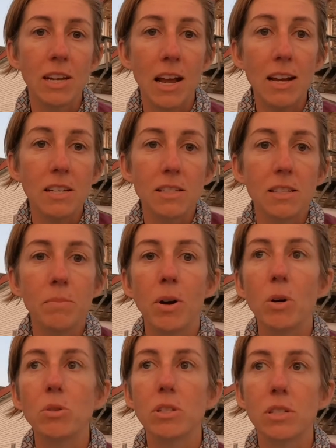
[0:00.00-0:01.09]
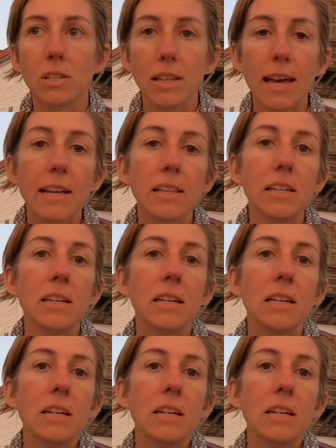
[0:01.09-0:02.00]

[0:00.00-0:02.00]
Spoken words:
and it's the most likely